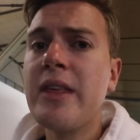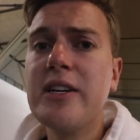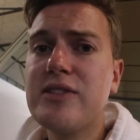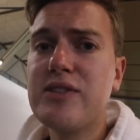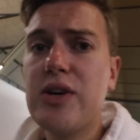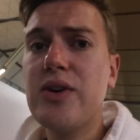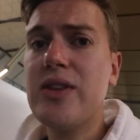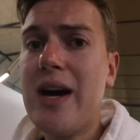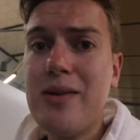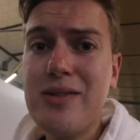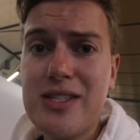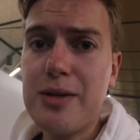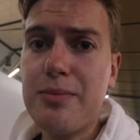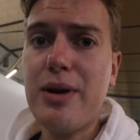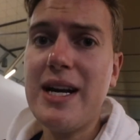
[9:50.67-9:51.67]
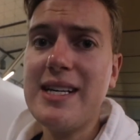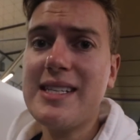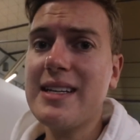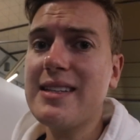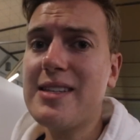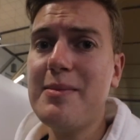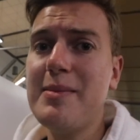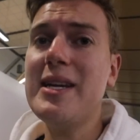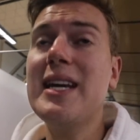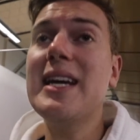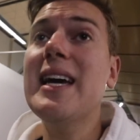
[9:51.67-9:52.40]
So that was surprising to me.